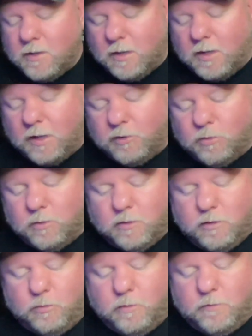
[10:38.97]
and I'll do
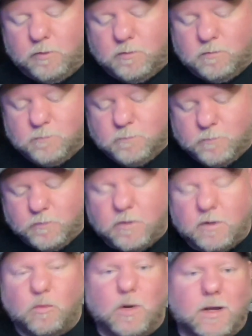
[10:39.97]
another review
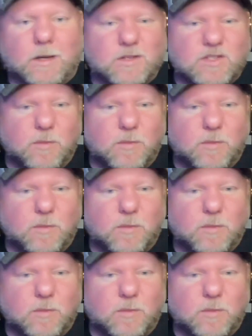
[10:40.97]
when I get